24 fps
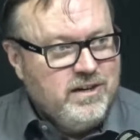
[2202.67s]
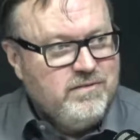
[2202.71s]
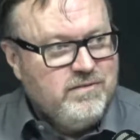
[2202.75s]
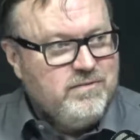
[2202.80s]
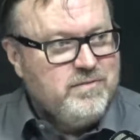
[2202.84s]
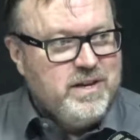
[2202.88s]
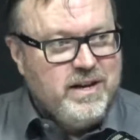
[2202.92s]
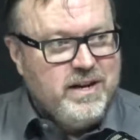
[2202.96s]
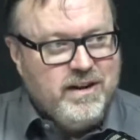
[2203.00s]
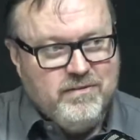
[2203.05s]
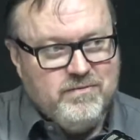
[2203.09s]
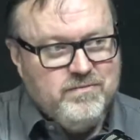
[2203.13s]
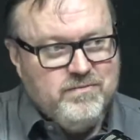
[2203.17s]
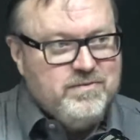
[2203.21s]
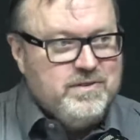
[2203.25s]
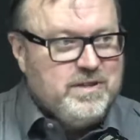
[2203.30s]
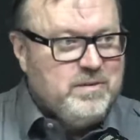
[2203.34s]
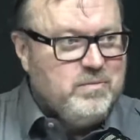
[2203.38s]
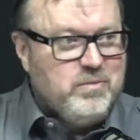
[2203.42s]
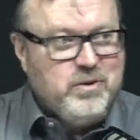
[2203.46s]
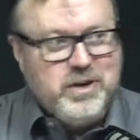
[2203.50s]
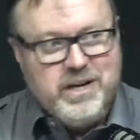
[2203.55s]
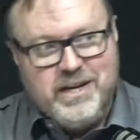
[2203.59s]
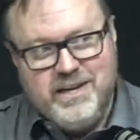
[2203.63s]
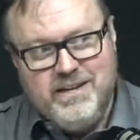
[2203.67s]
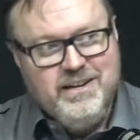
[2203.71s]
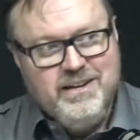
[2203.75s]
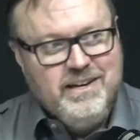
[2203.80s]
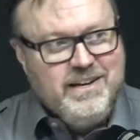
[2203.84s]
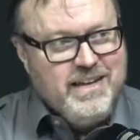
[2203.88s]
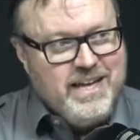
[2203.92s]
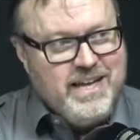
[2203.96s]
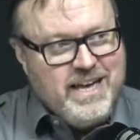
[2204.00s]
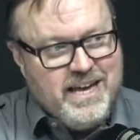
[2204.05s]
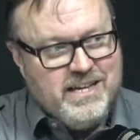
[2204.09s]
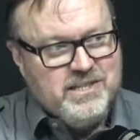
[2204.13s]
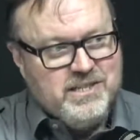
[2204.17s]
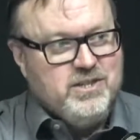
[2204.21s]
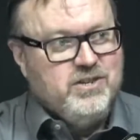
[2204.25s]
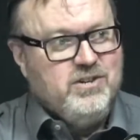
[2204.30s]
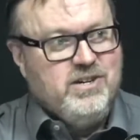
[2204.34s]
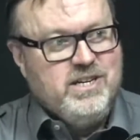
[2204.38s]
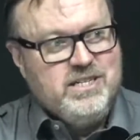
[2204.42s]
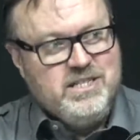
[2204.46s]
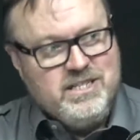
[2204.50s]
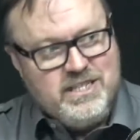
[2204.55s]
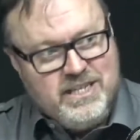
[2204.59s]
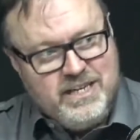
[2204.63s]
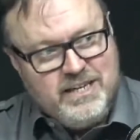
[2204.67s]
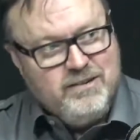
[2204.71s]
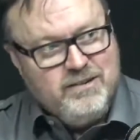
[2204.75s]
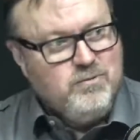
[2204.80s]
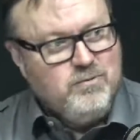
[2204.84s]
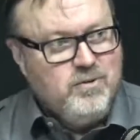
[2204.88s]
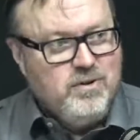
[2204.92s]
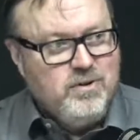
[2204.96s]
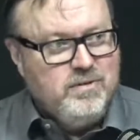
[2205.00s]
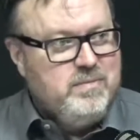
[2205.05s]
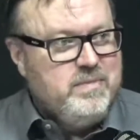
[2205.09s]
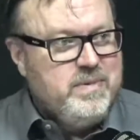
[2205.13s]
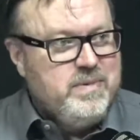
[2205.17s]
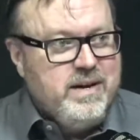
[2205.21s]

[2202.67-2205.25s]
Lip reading: If somebody has an idea or